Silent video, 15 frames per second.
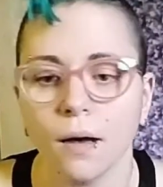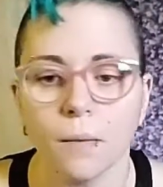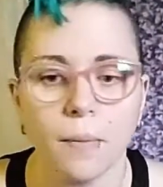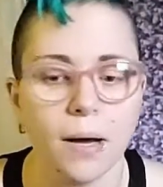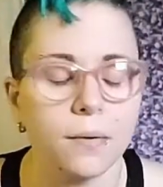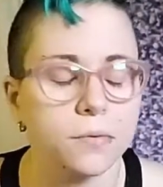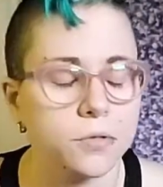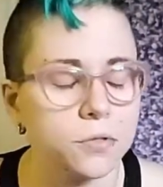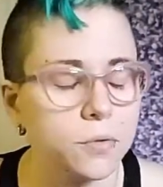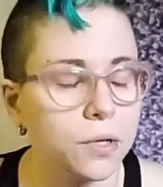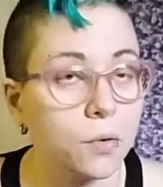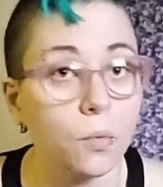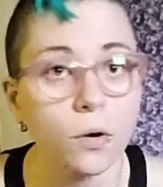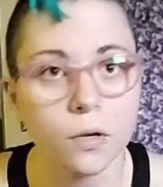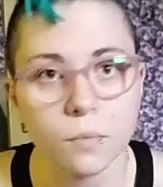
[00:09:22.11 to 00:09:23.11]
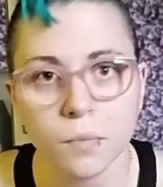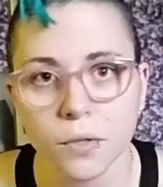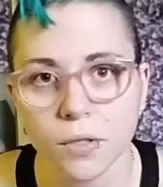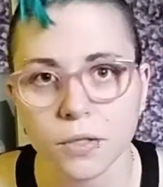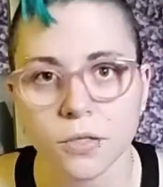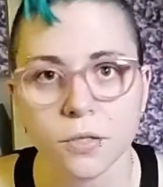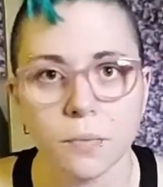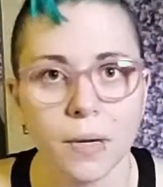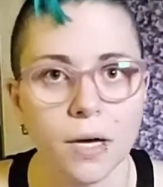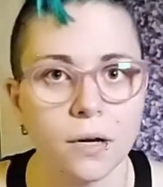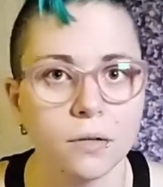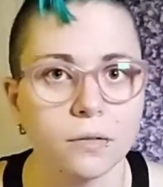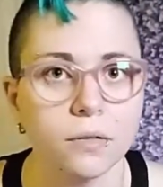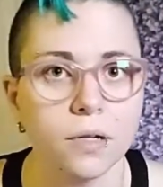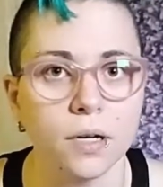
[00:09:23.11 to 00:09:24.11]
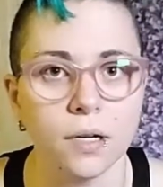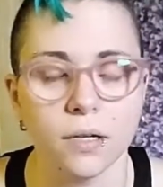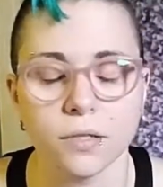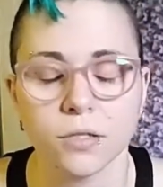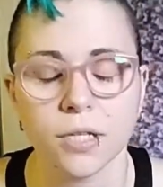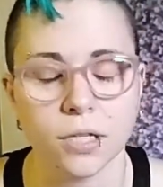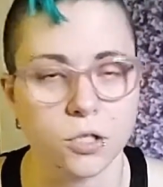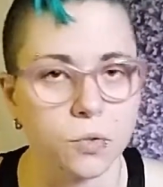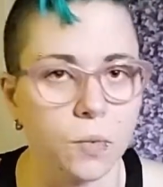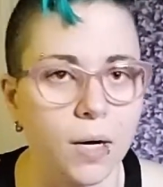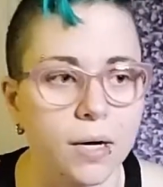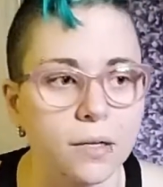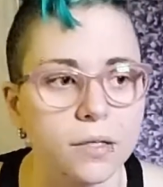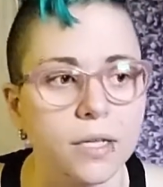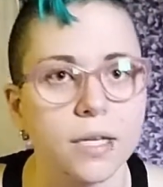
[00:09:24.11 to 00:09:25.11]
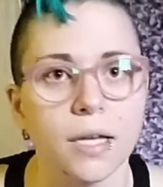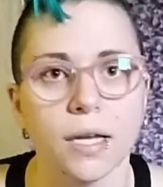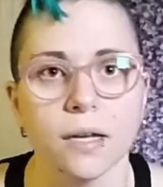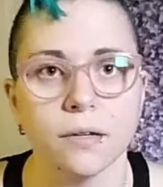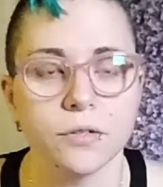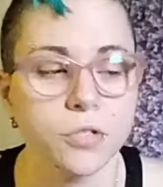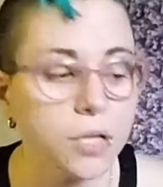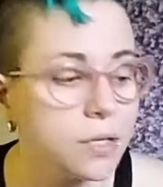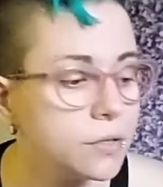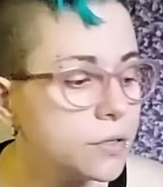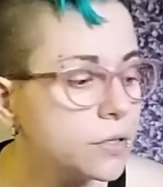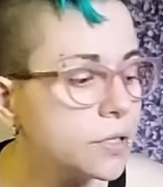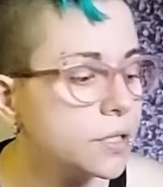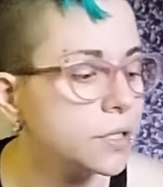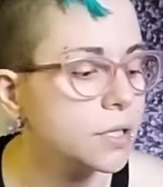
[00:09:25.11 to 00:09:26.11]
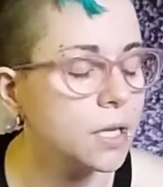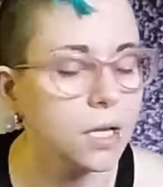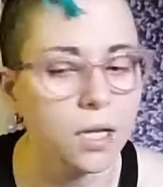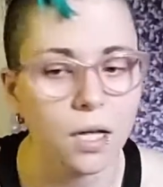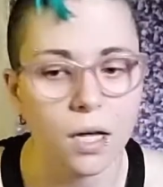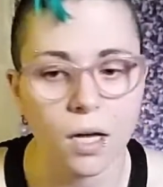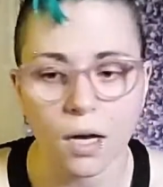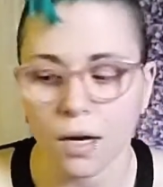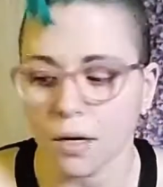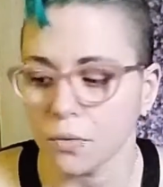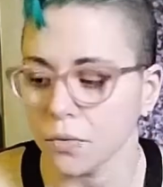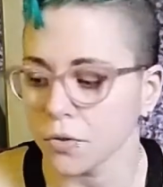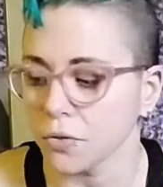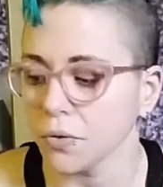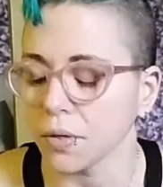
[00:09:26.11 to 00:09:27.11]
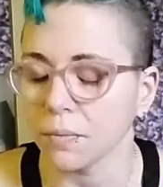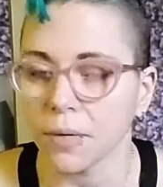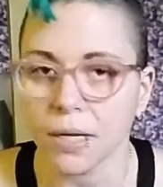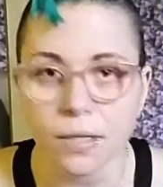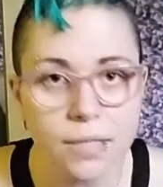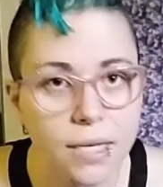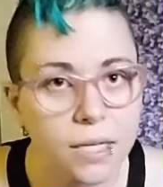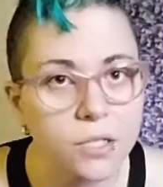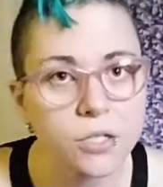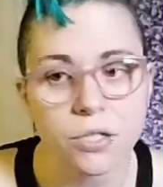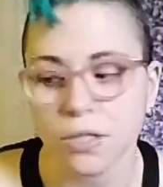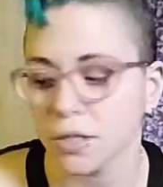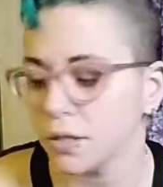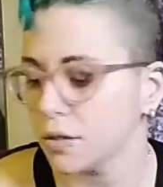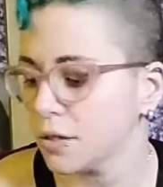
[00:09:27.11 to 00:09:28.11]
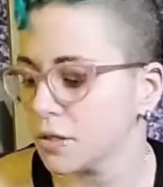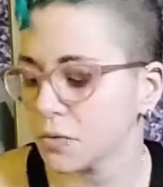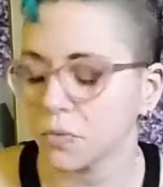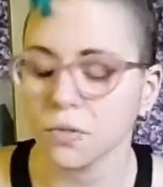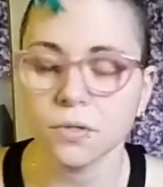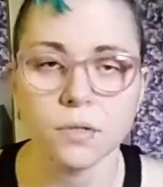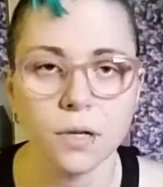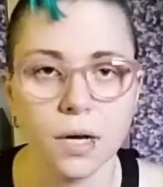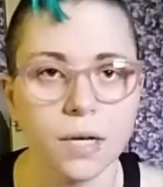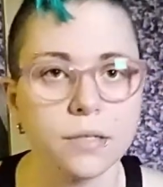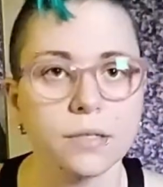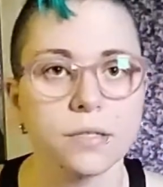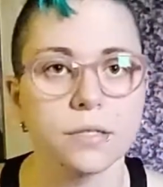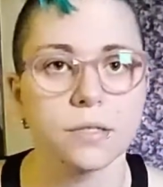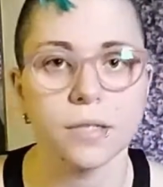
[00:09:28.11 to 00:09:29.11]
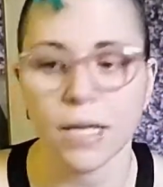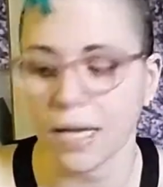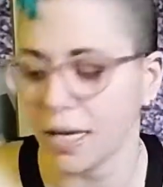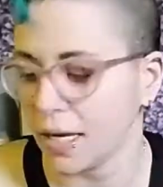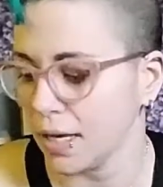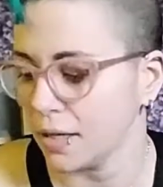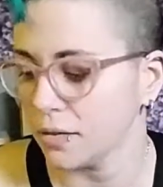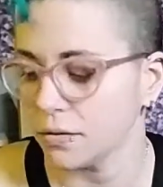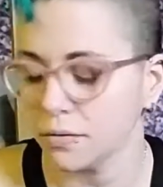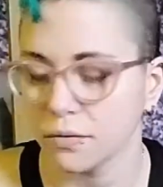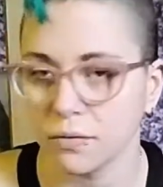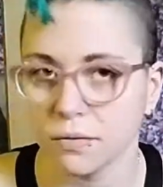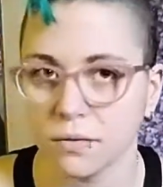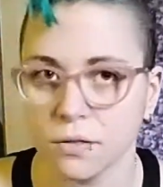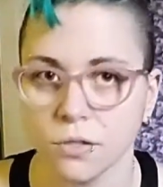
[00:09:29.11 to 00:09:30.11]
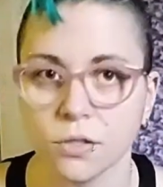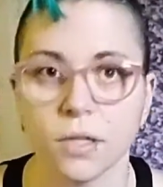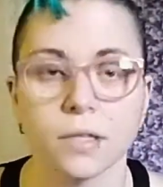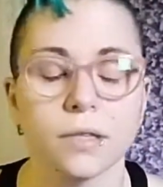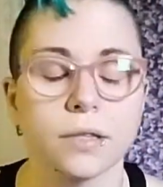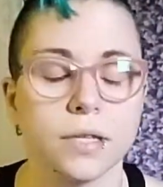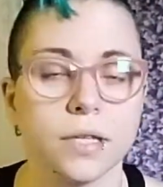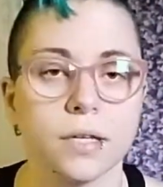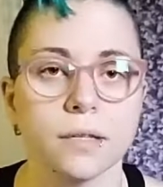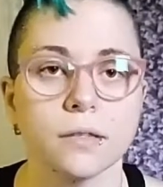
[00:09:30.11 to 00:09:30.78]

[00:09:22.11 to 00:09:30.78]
I was doing workbooks about sexuality and gender. I was doing meditation. This was not a sudden thing.